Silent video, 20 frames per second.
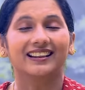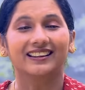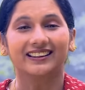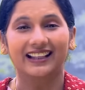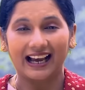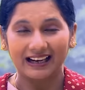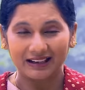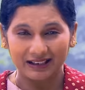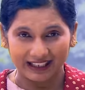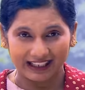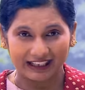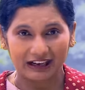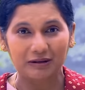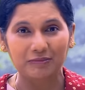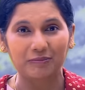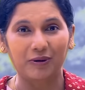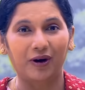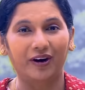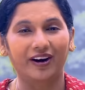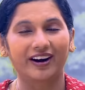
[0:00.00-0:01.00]
that little
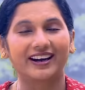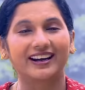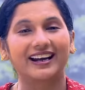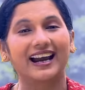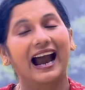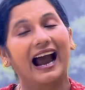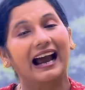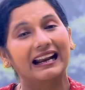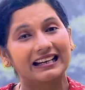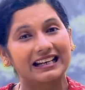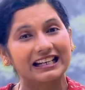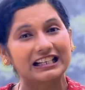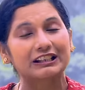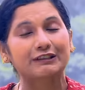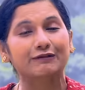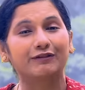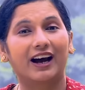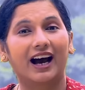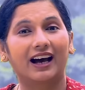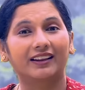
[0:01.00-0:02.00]
boy and
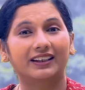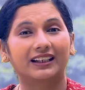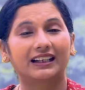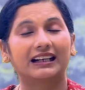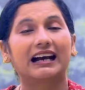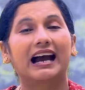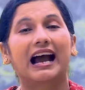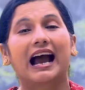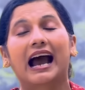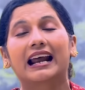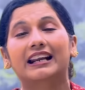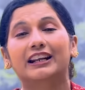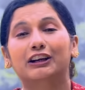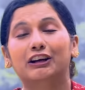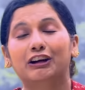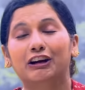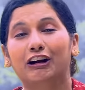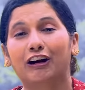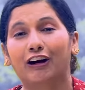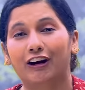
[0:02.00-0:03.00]
his father had a
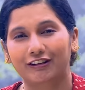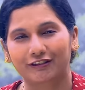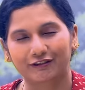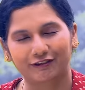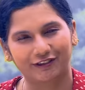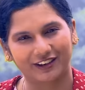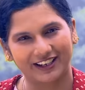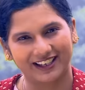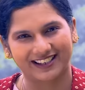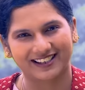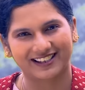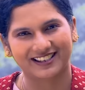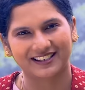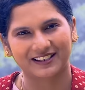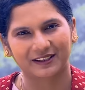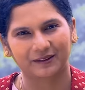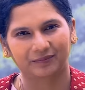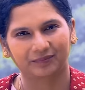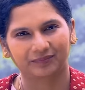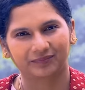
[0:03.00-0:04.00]

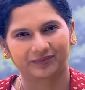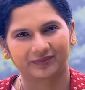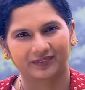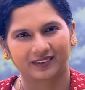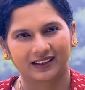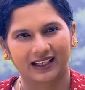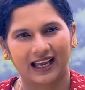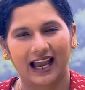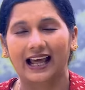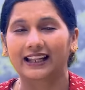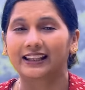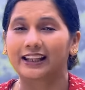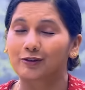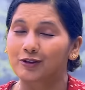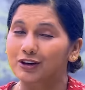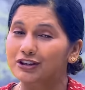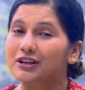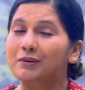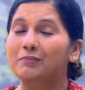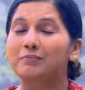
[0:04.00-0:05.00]
conflict and there
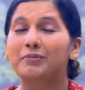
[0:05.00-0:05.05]
was a